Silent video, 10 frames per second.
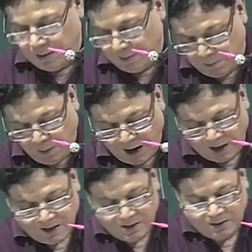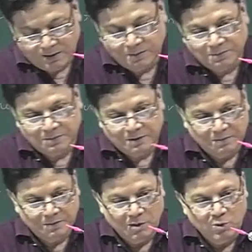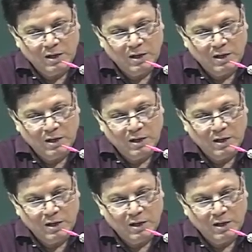but you